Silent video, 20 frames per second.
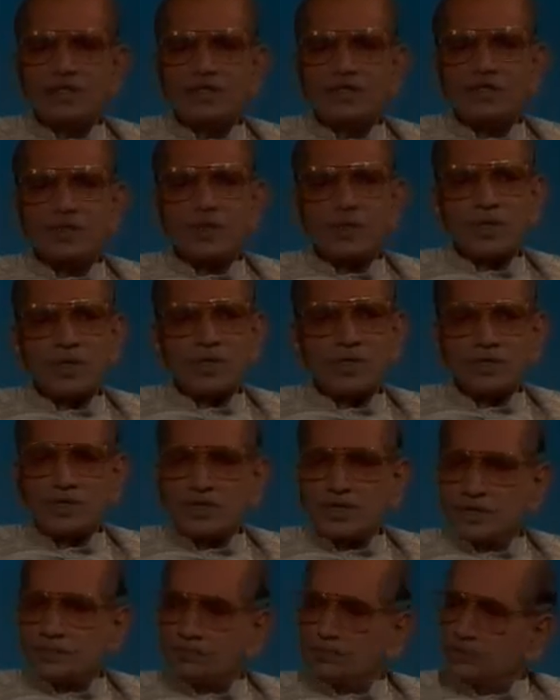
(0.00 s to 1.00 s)
fact, it is
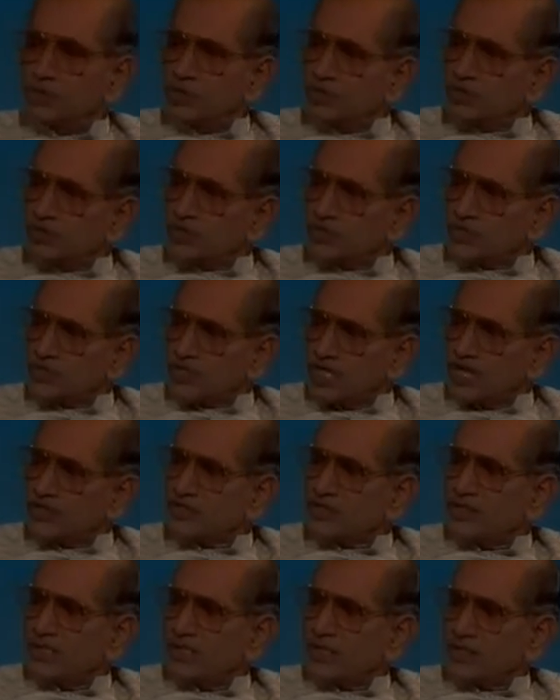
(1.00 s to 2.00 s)
one of the books
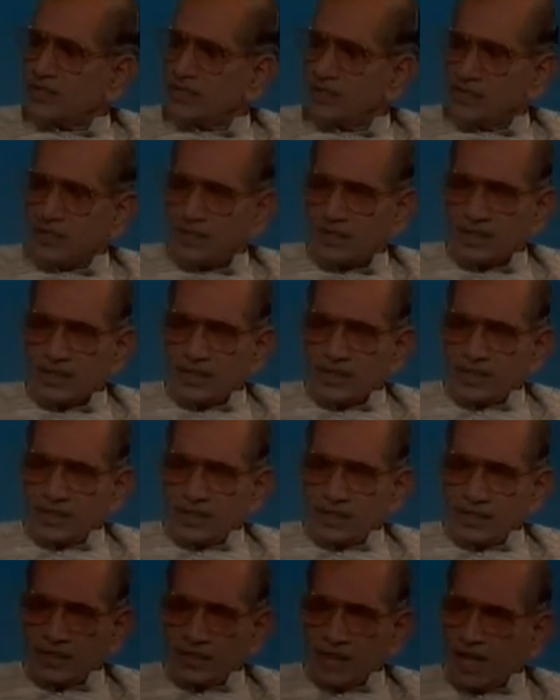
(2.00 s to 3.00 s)
translated
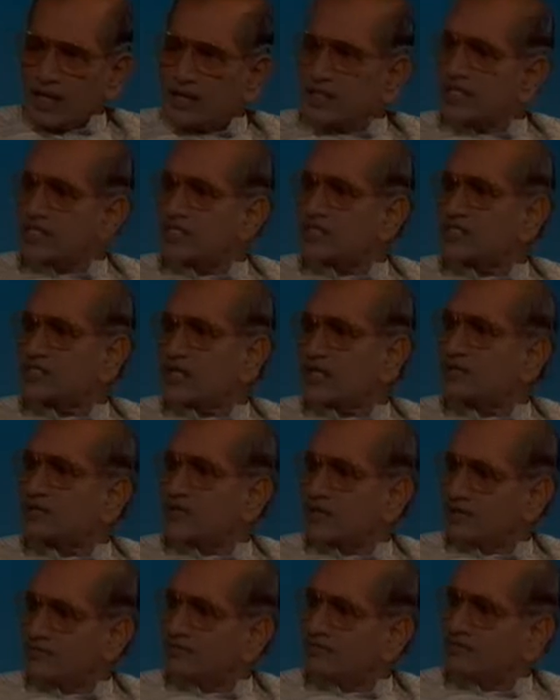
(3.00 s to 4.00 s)
in
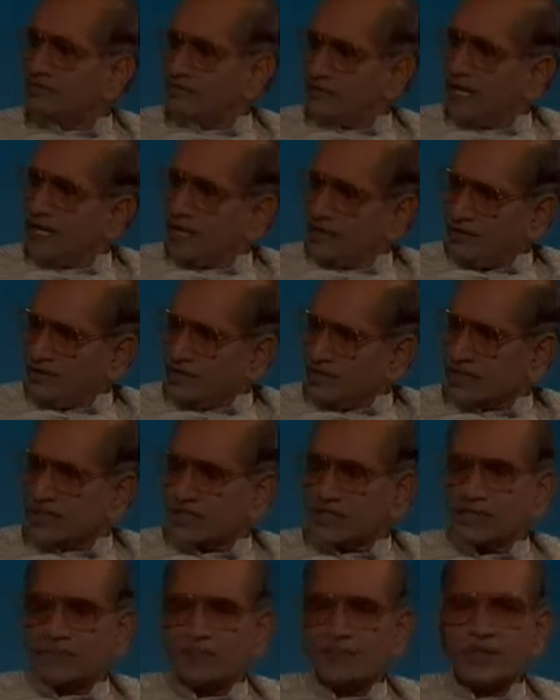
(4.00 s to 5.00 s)
largest number of
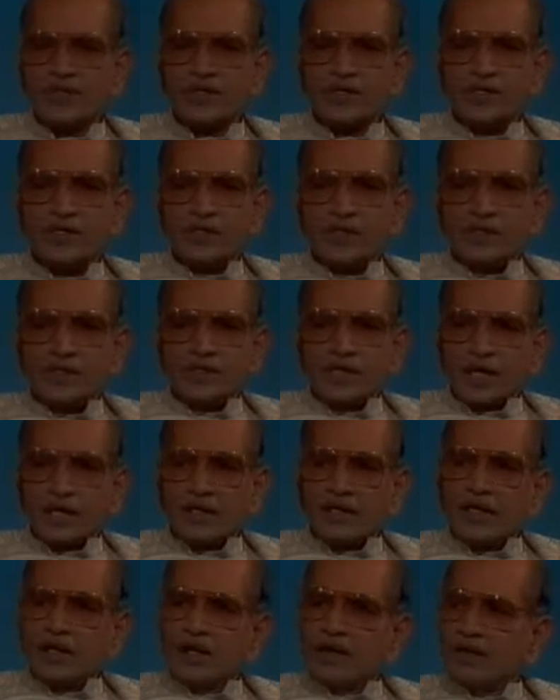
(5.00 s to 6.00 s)
languages.
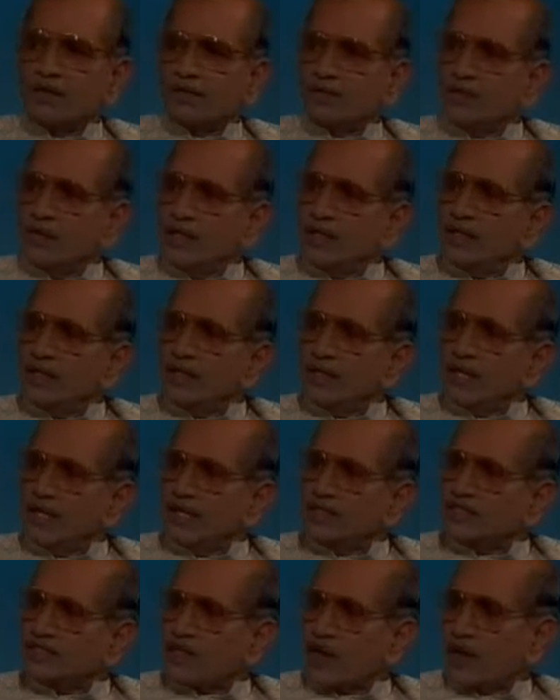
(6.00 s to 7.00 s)
And there are
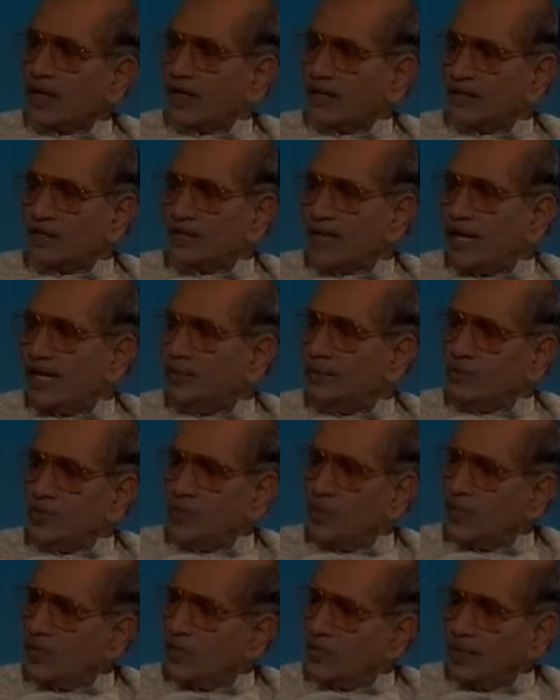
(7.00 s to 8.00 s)
many great scholars.
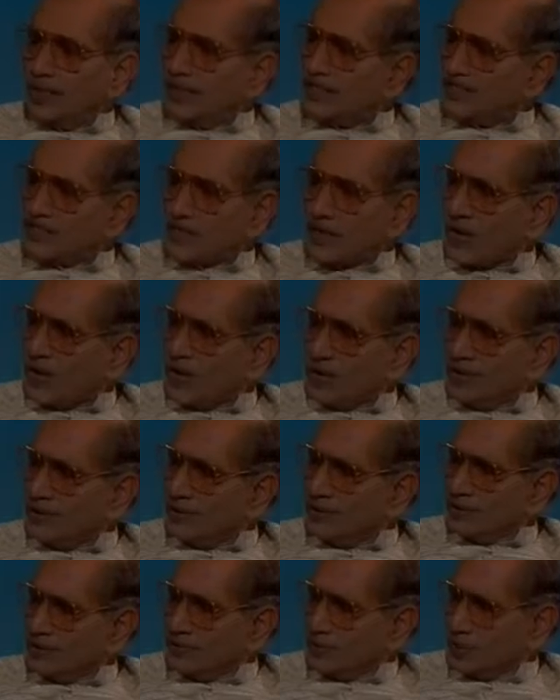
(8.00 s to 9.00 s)
I am no great
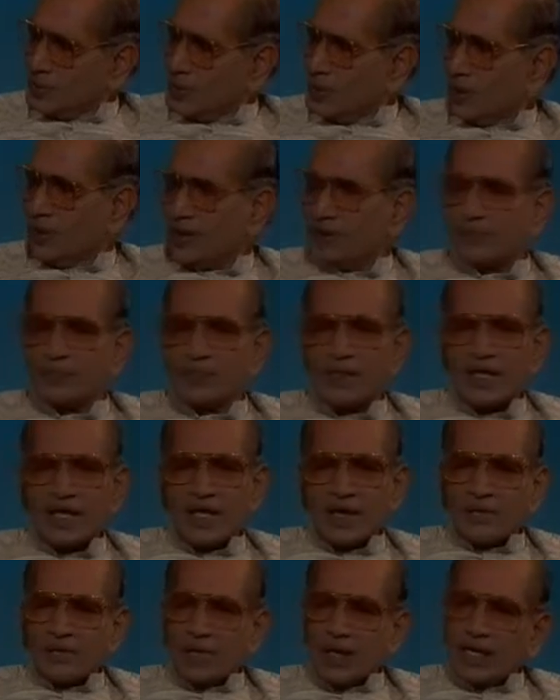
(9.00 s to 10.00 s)
scholar in Tirukural.
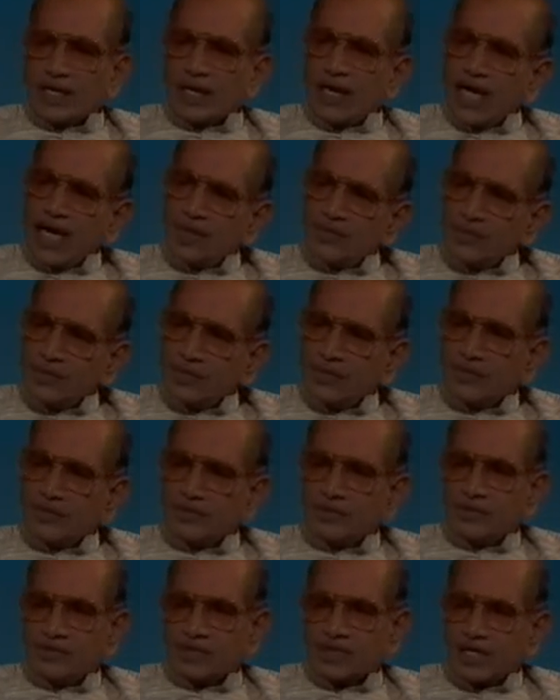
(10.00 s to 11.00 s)
But I
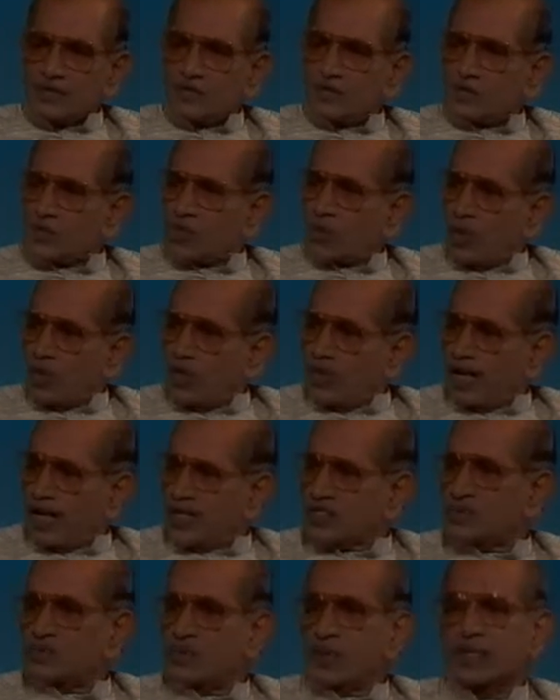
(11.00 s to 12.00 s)
happen to touch
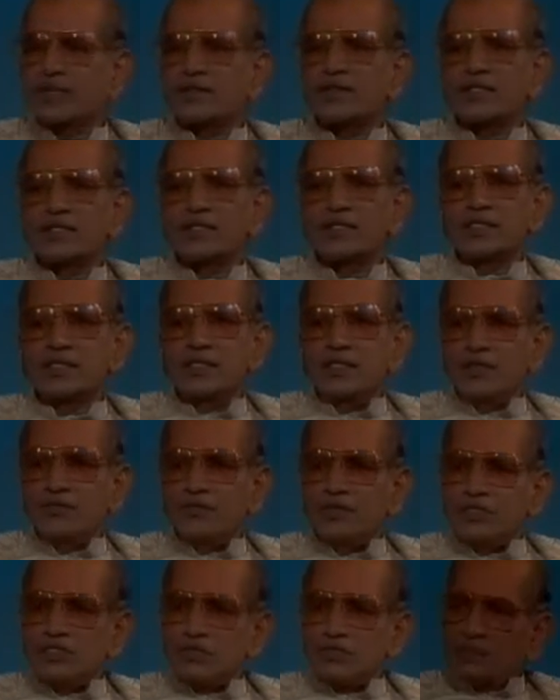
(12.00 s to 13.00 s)
one aspect
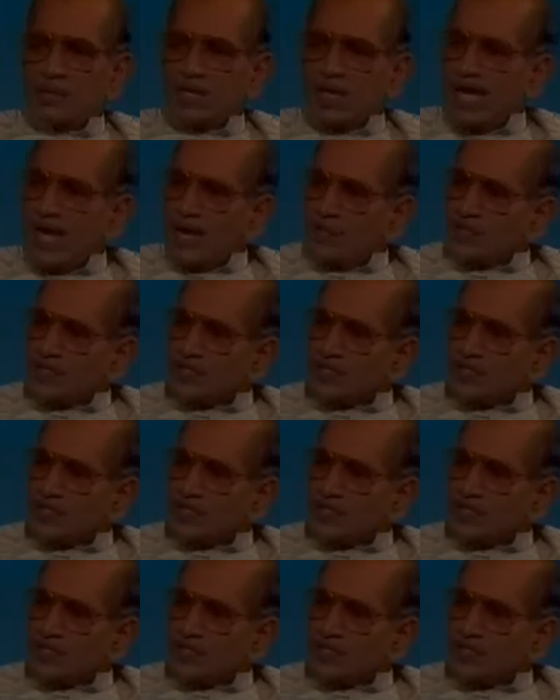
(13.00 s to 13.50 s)
which